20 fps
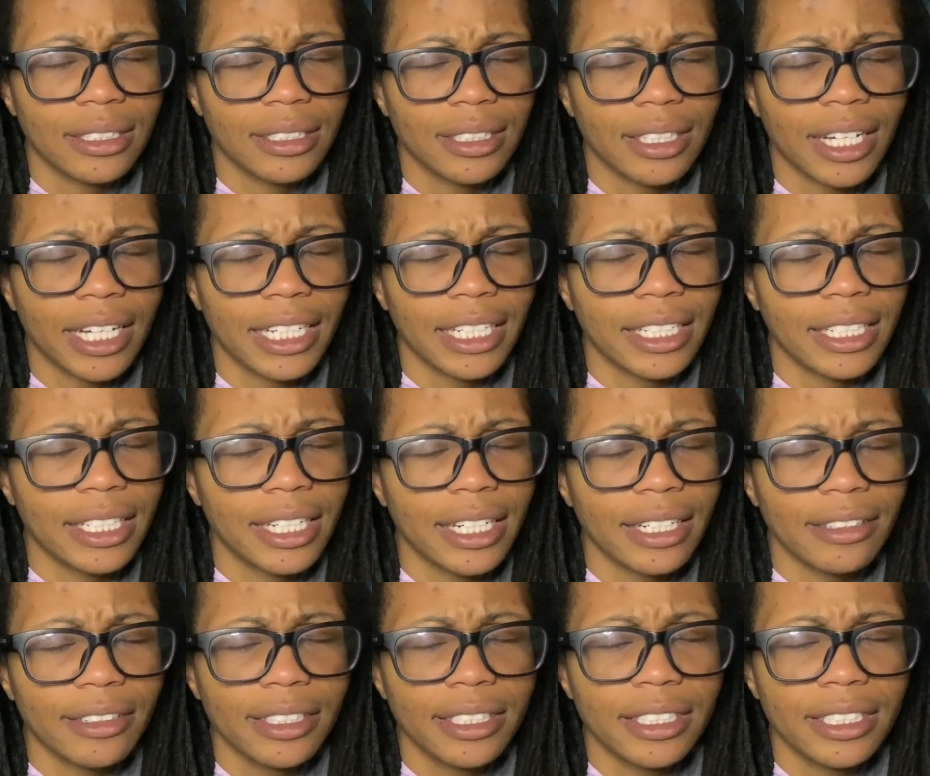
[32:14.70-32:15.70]
I
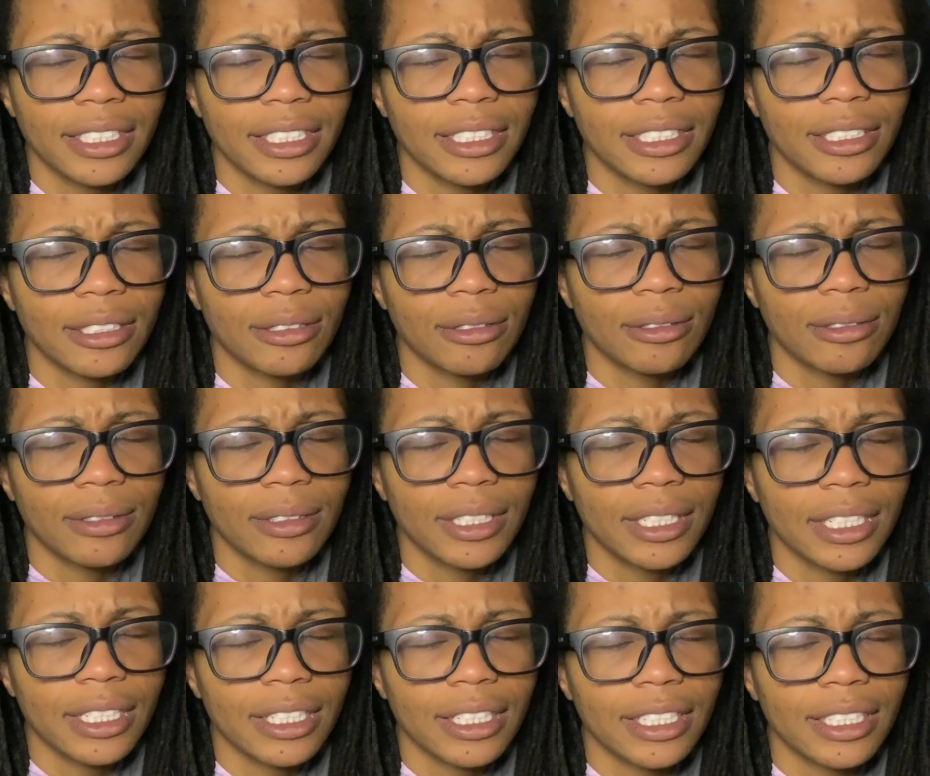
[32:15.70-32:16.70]
guarantee you,
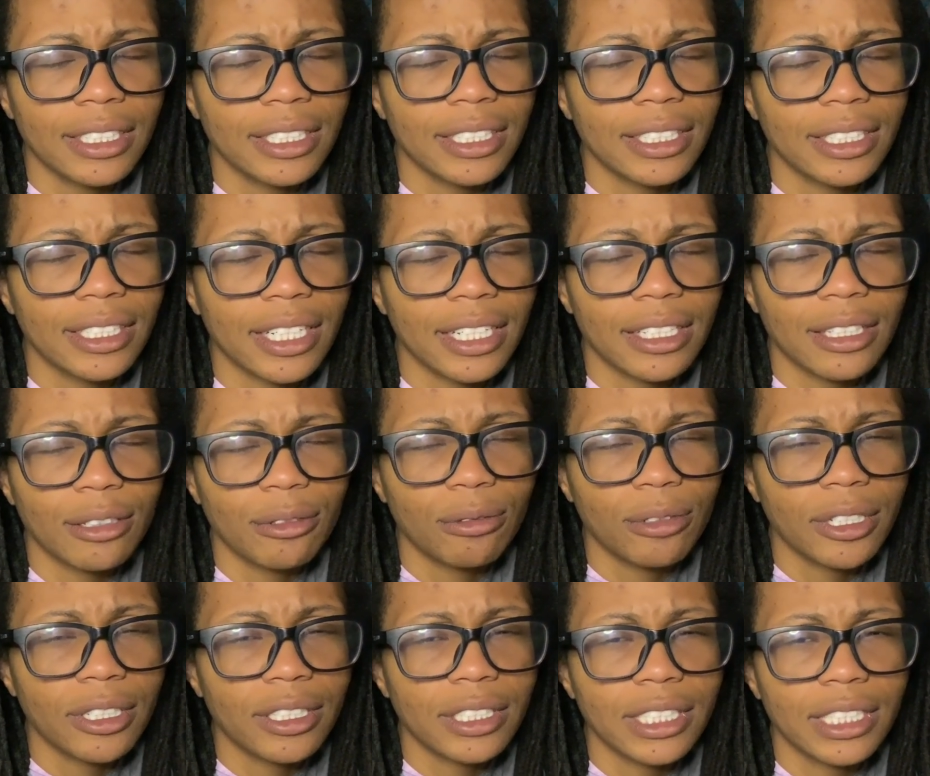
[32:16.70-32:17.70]
this is not the
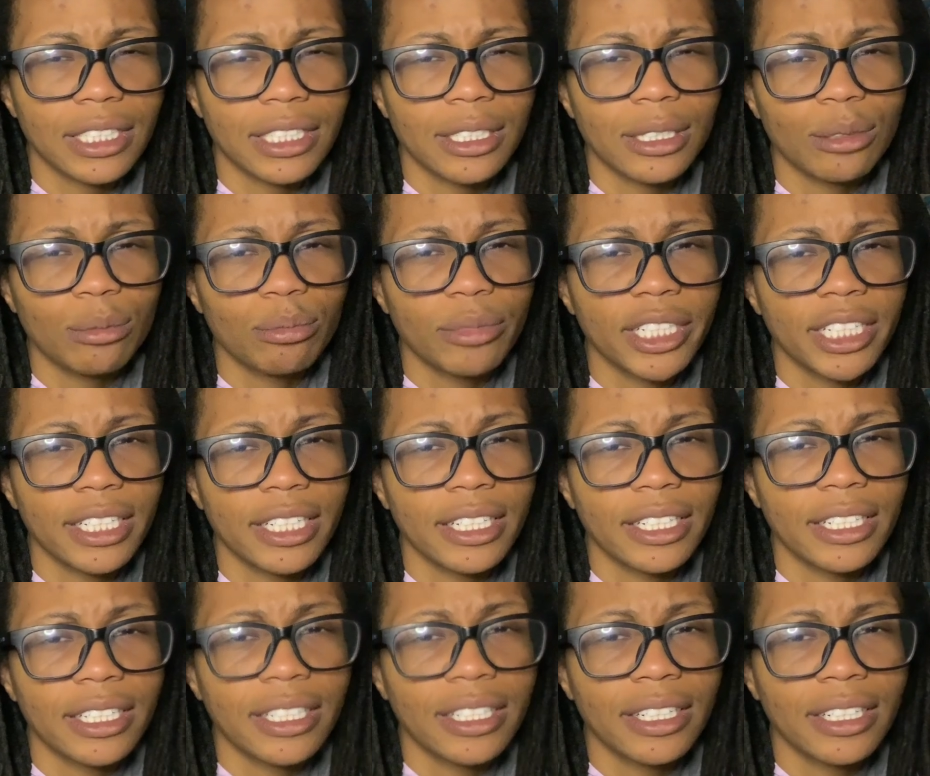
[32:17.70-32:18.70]
worst it could be.
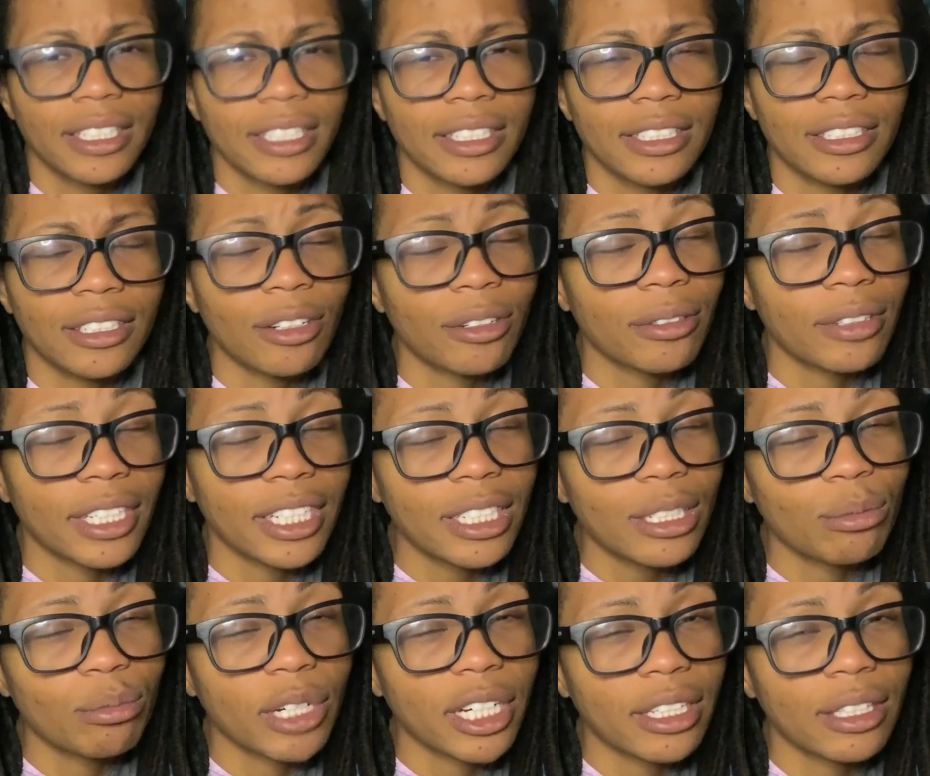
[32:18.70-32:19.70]
Don't
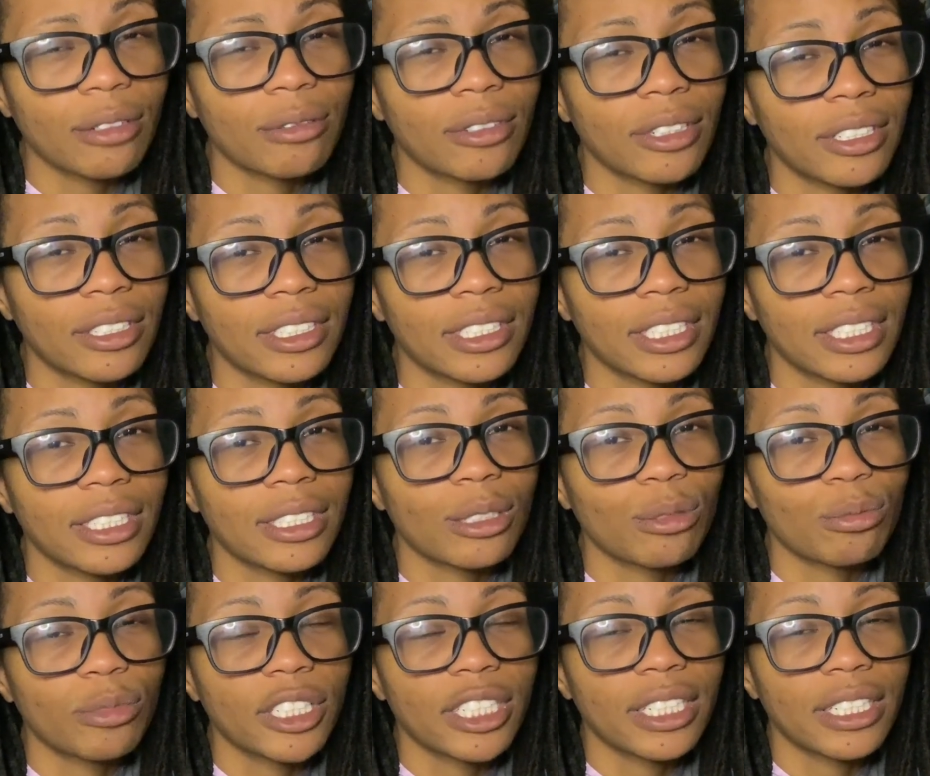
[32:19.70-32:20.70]
think about the worst it
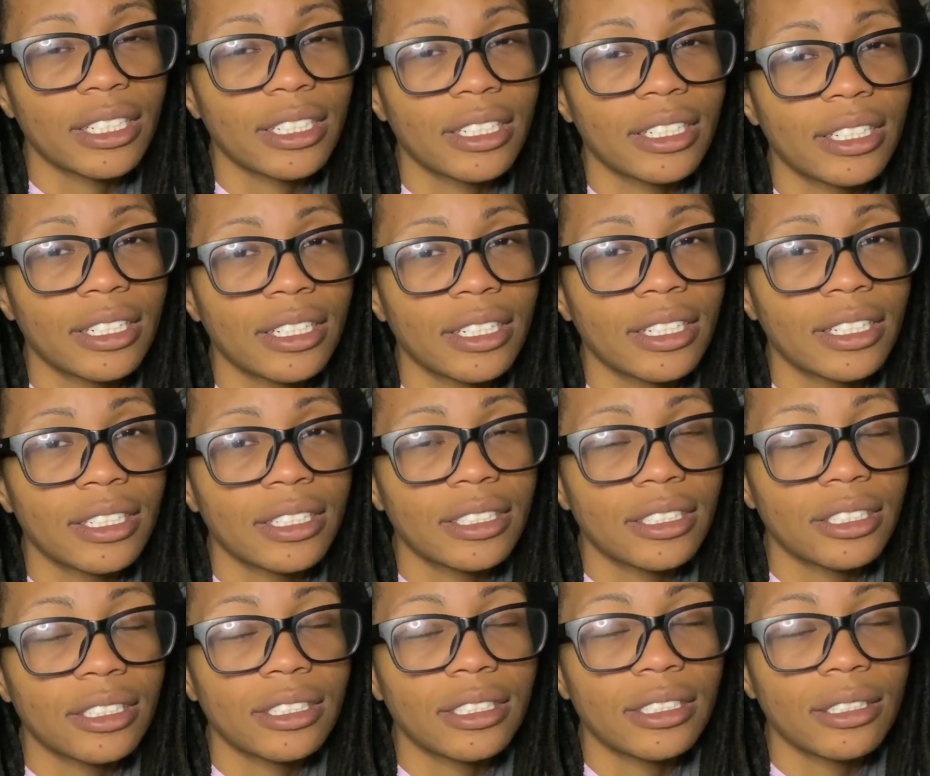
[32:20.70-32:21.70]
could be.
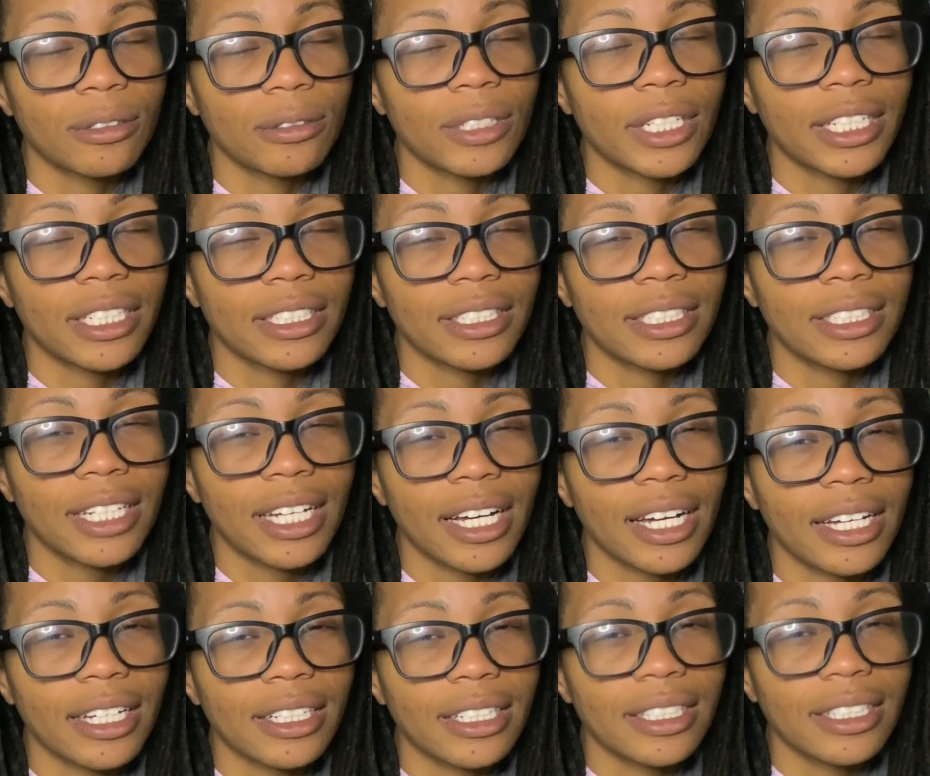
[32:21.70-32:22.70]
Just know that it's
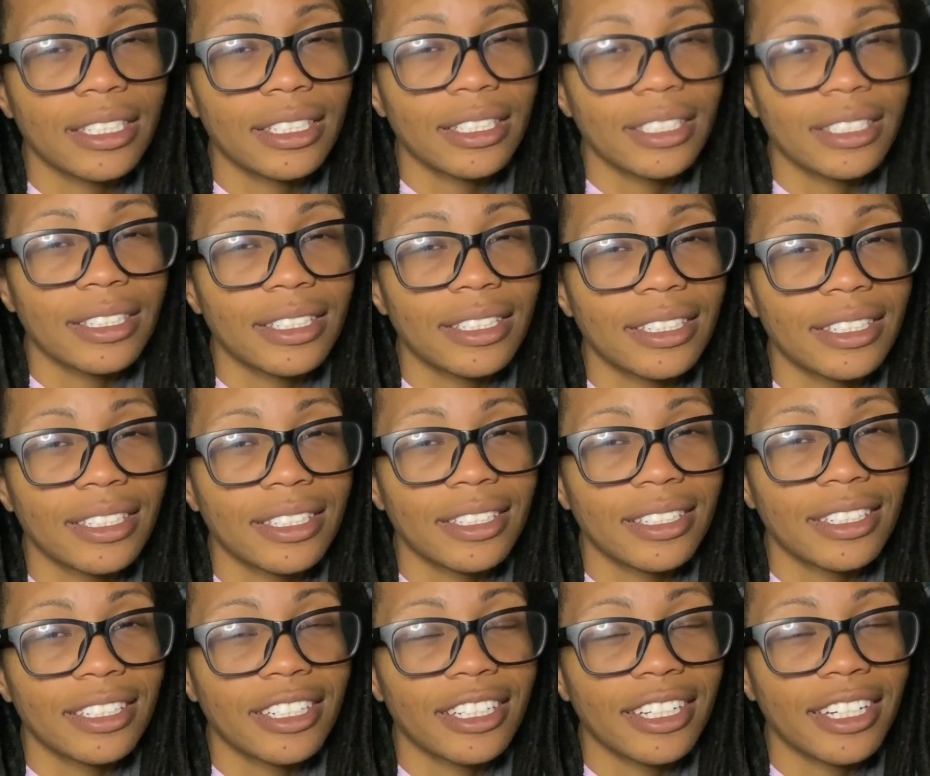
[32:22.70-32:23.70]
not.
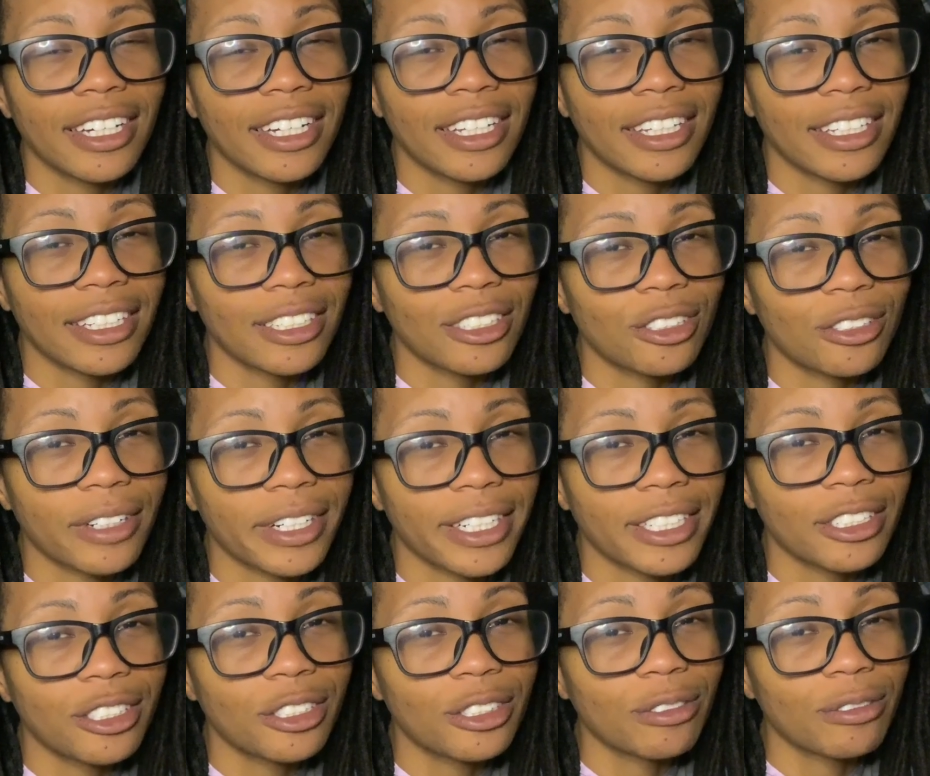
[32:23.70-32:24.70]
And then try
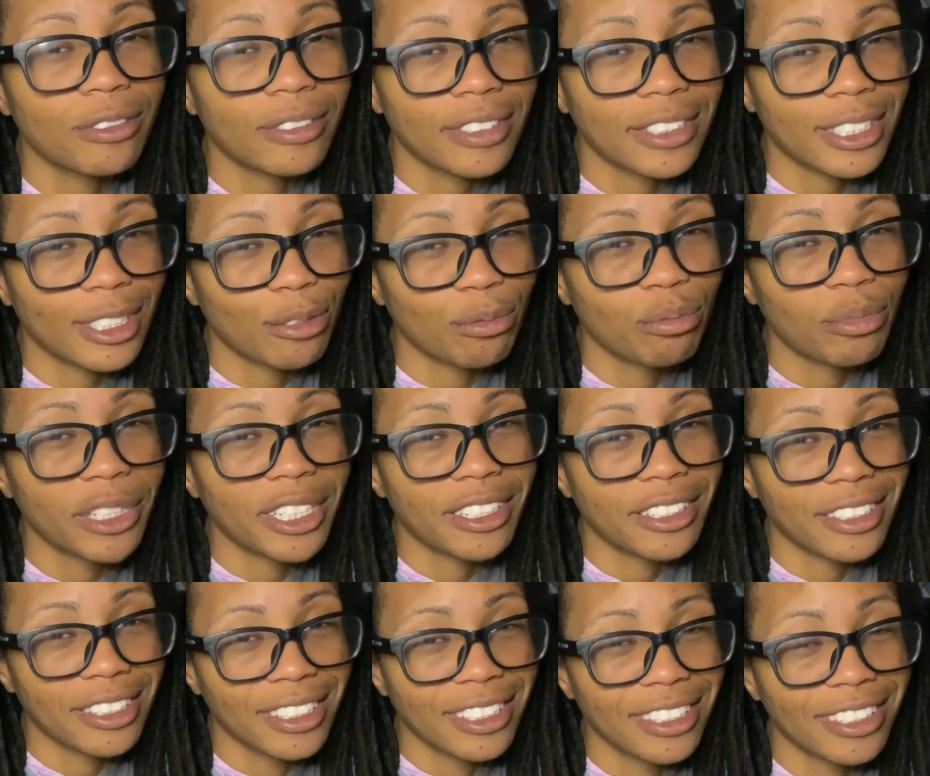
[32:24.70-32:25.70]
and shoot for something
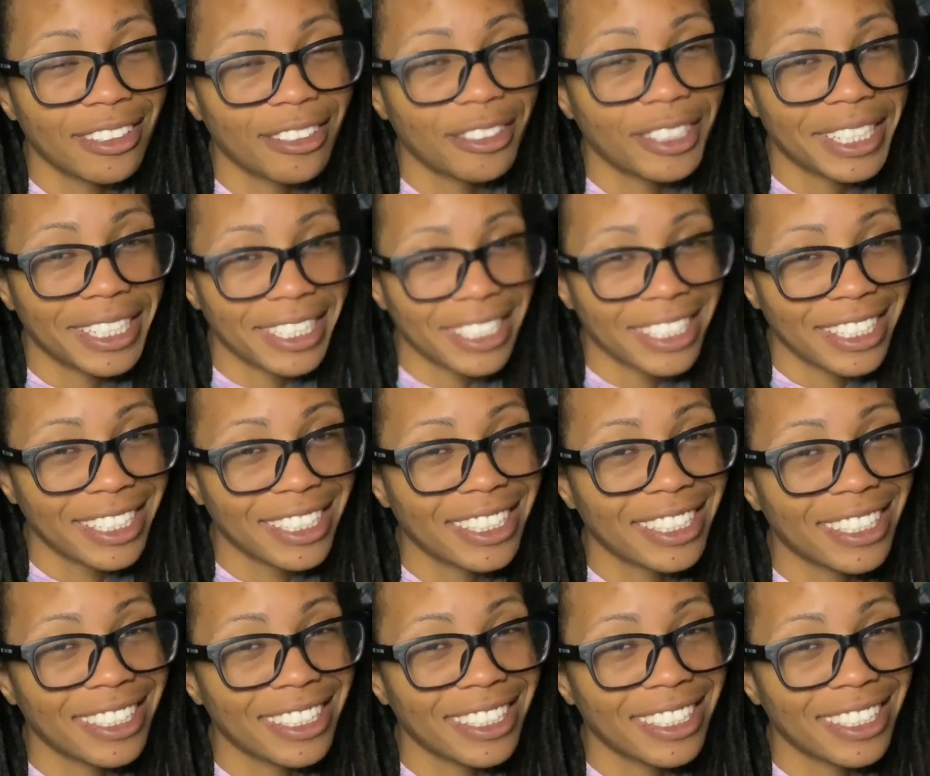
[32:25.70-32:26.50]
better, okay?